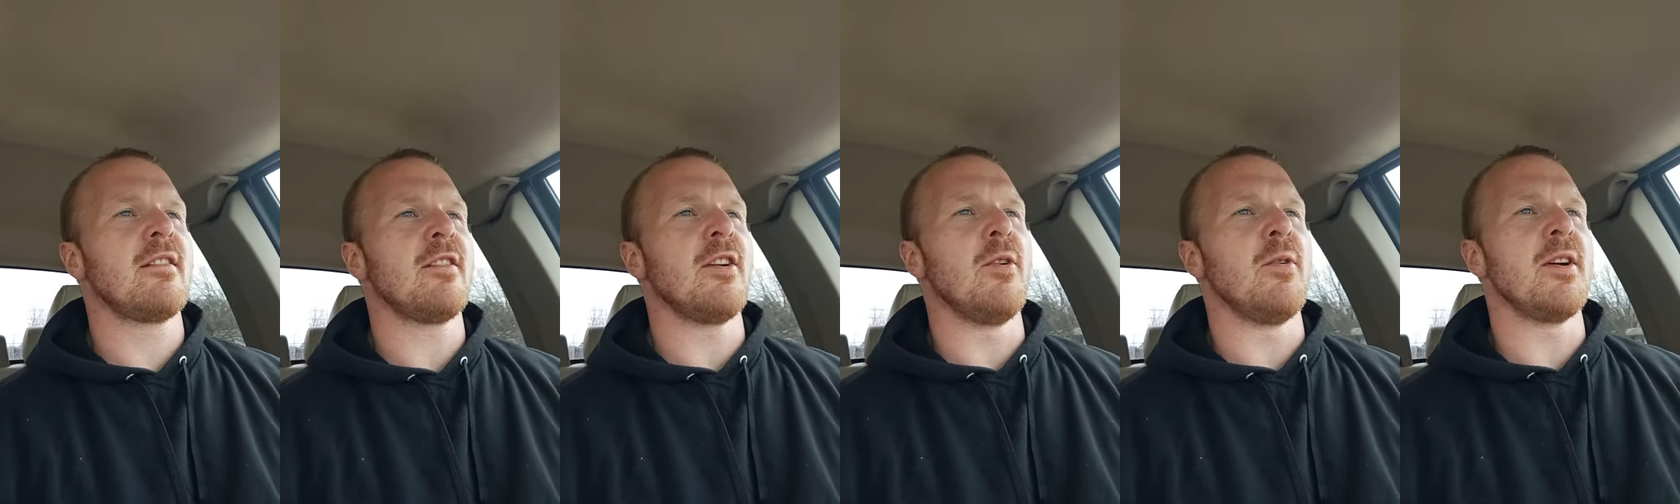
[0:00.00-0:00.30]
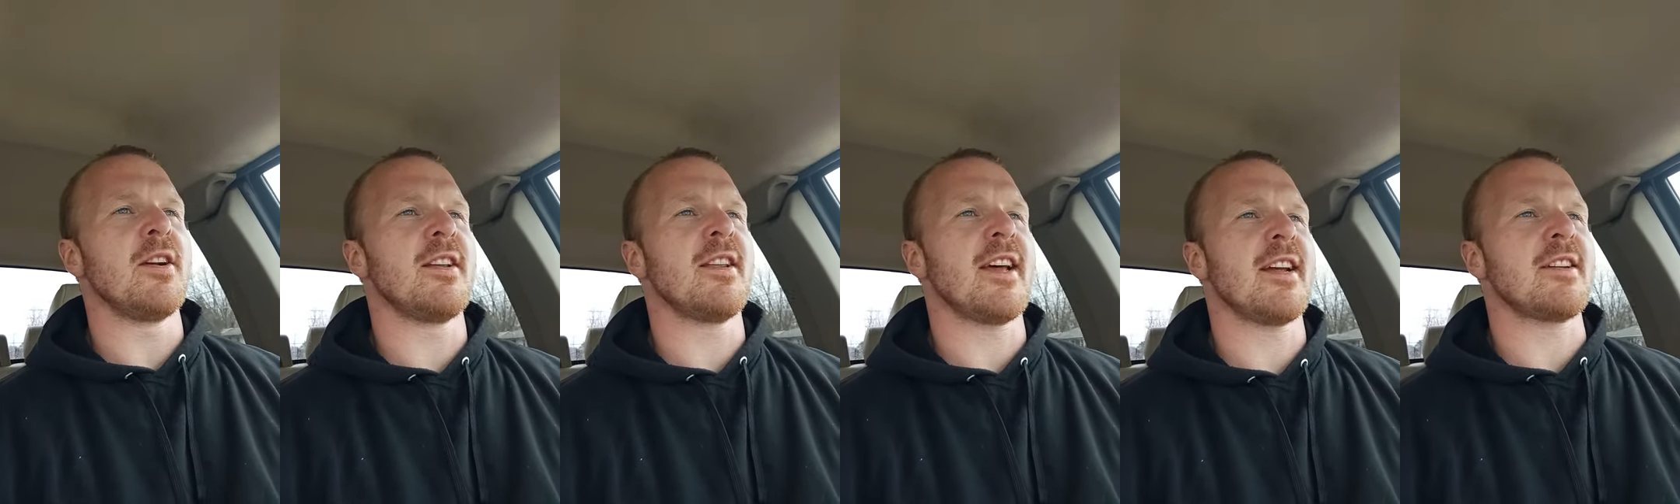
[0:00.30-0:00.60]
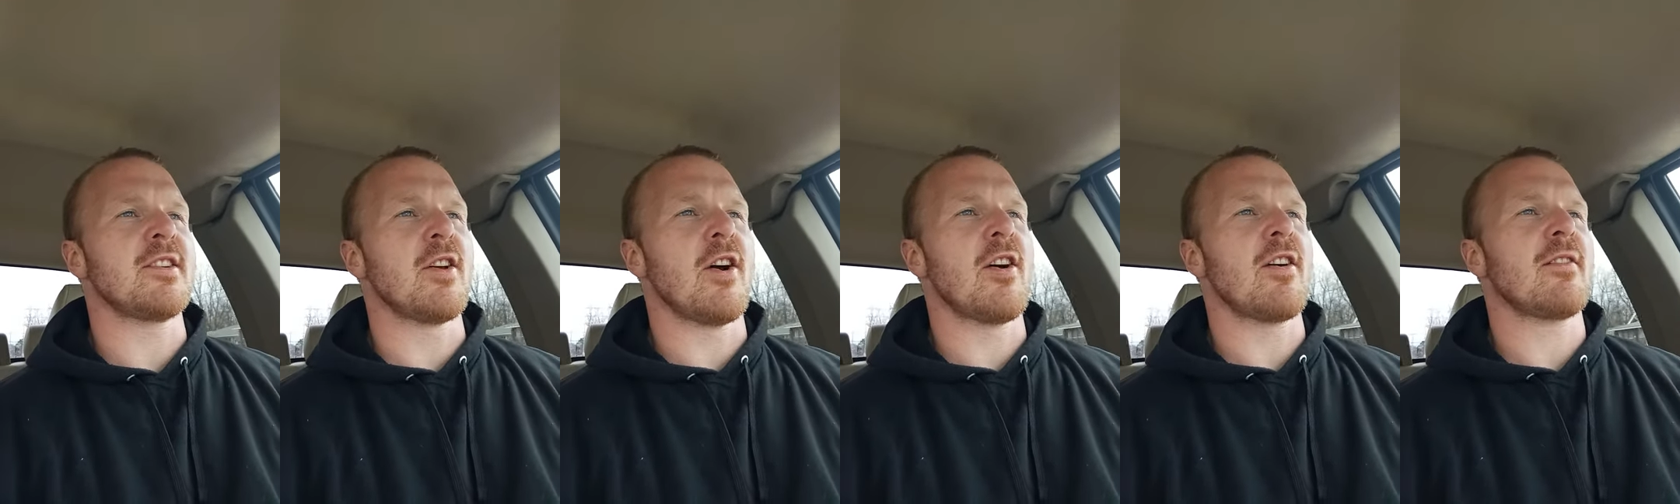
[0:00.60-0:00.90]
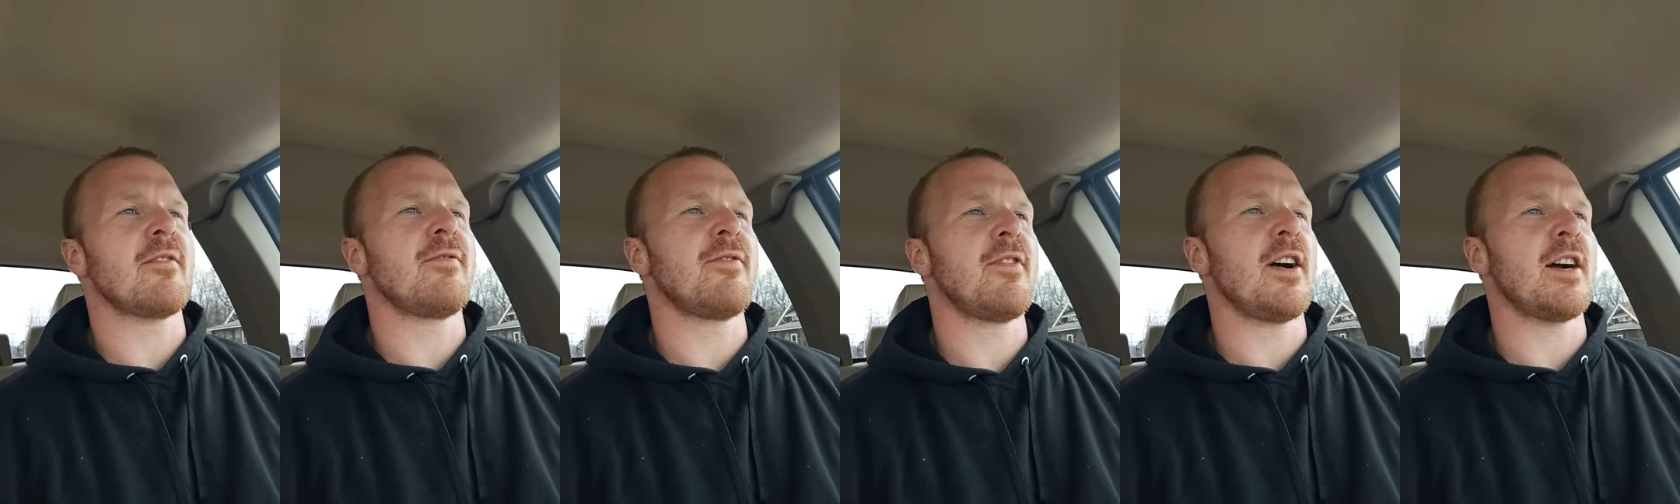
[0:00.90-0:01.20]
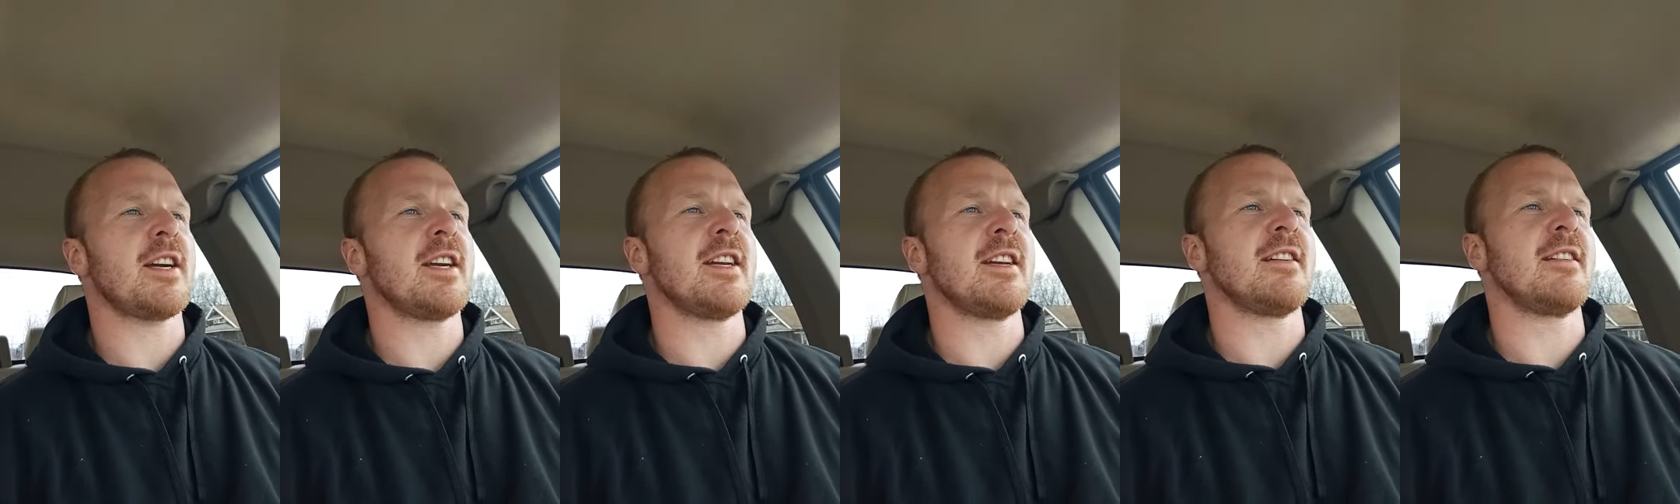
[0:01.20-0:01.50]
Go into that dark
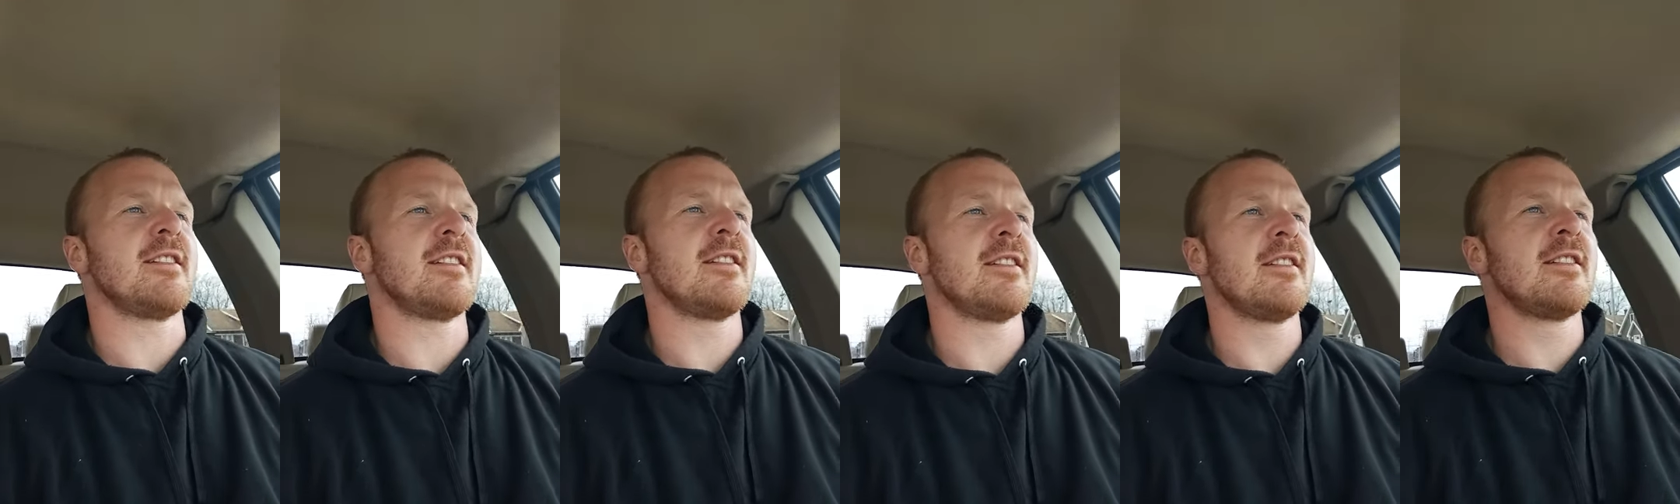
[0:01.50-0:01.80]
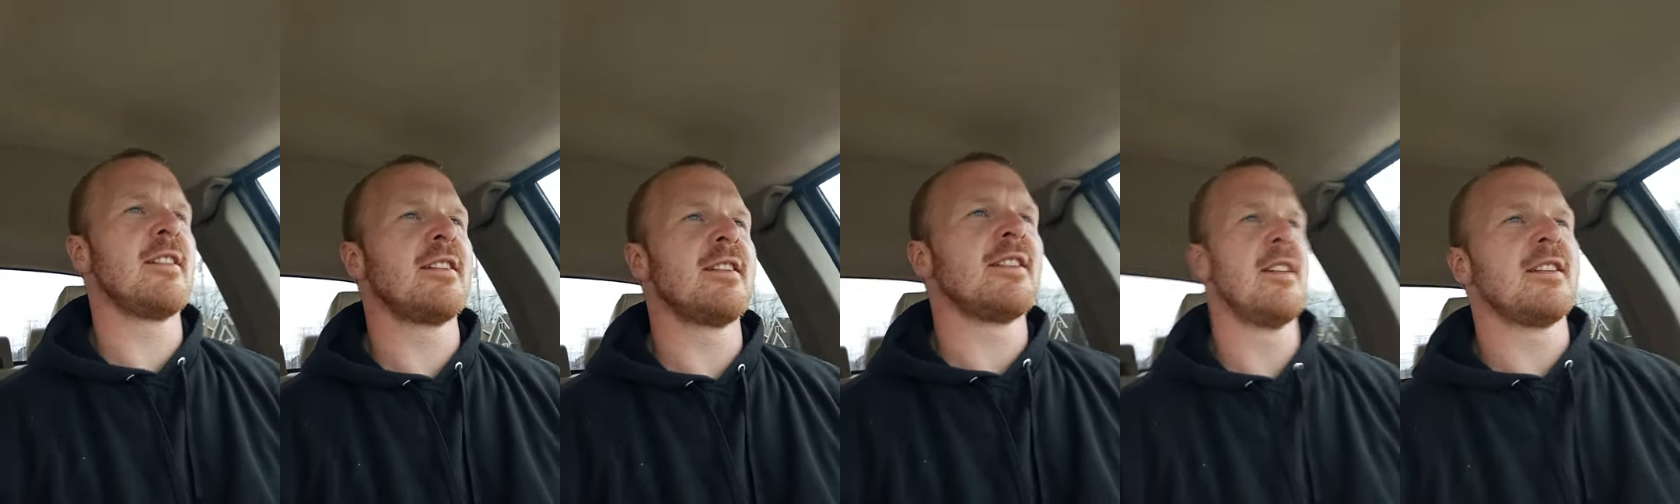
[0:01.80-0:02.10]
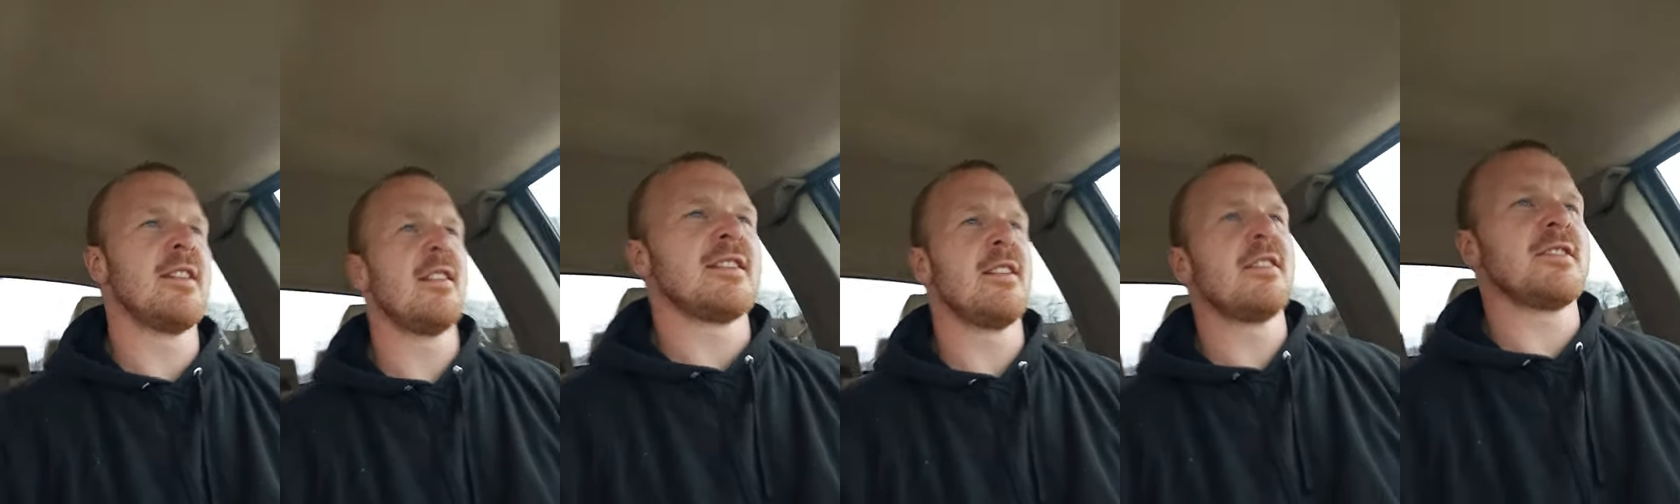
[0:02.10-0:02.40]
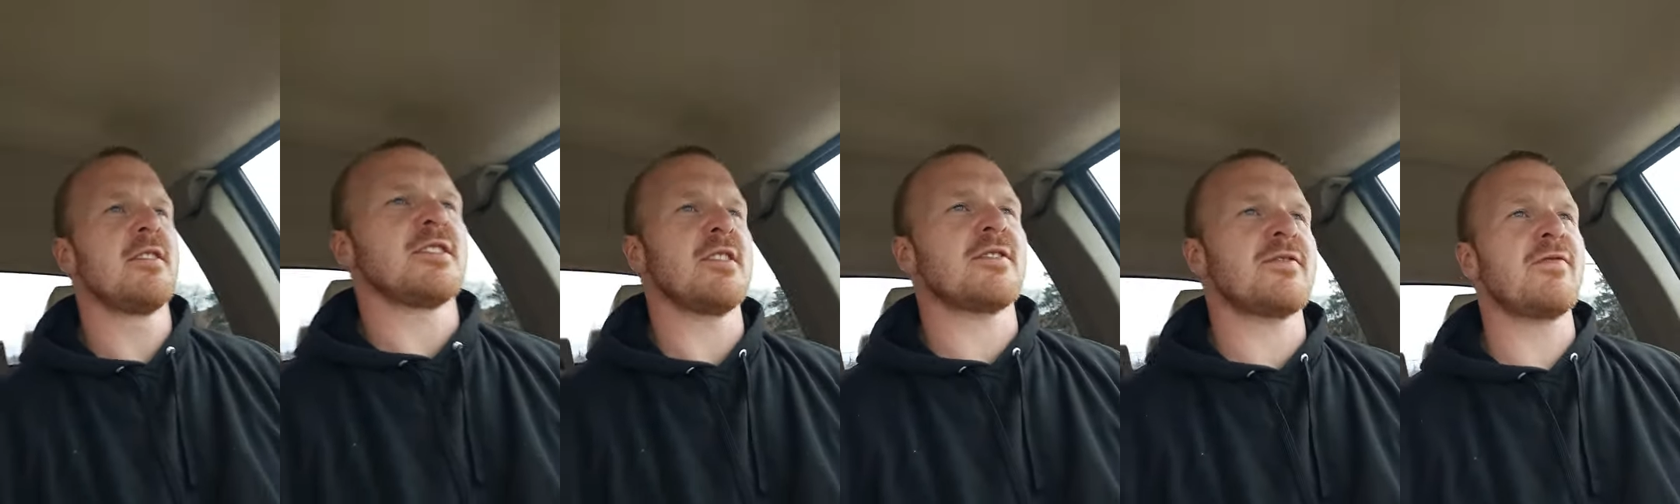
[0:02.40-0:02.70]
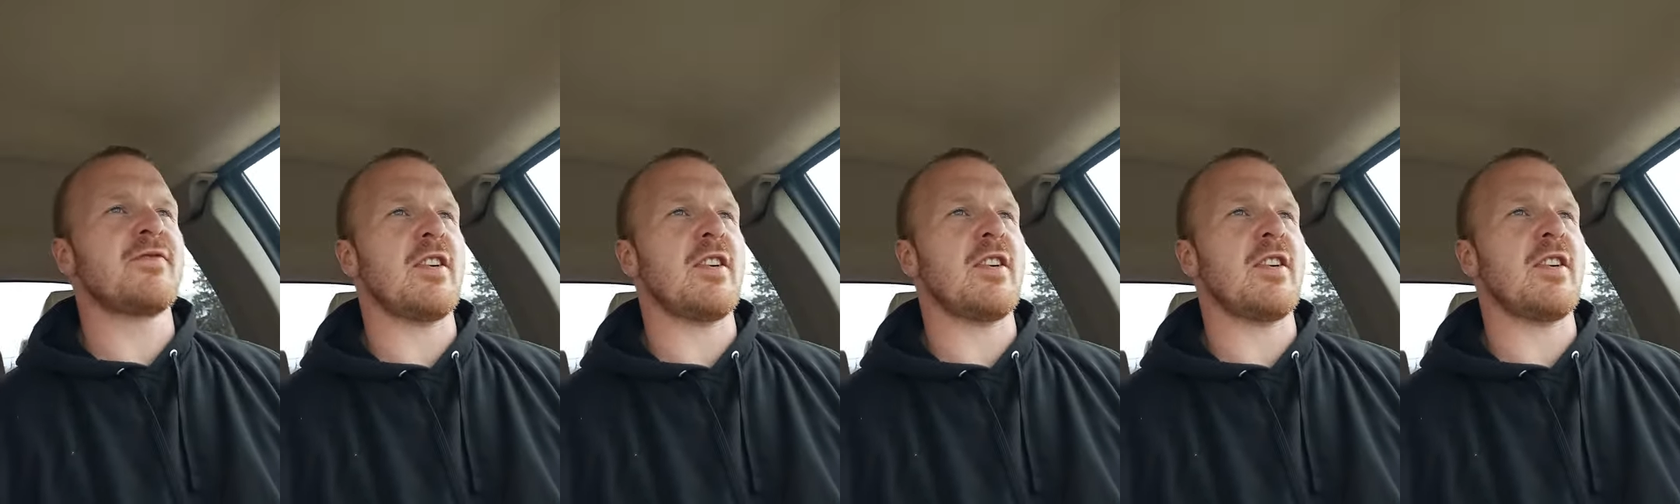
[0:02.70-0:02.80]
fucking just